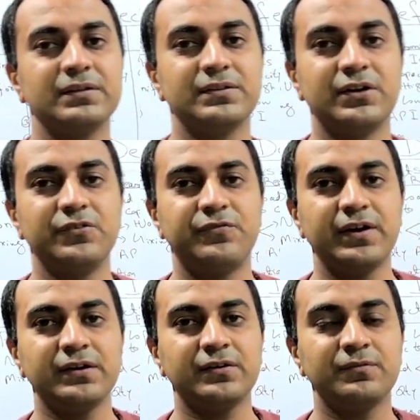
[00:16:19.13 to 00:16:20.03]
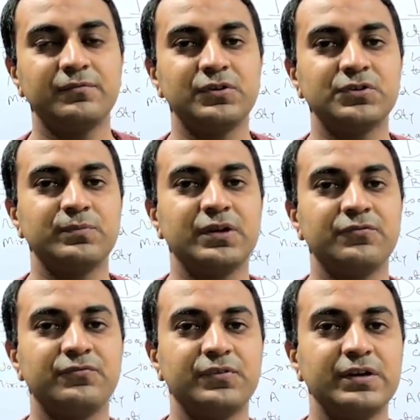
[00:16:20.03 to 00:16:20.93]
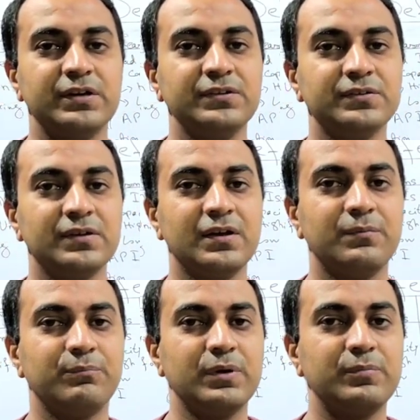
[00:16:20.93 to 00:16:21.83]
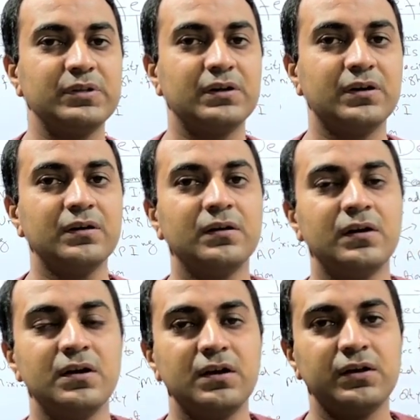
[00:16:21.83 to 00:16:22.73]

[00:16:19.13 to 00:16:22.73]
the defect which may face may be the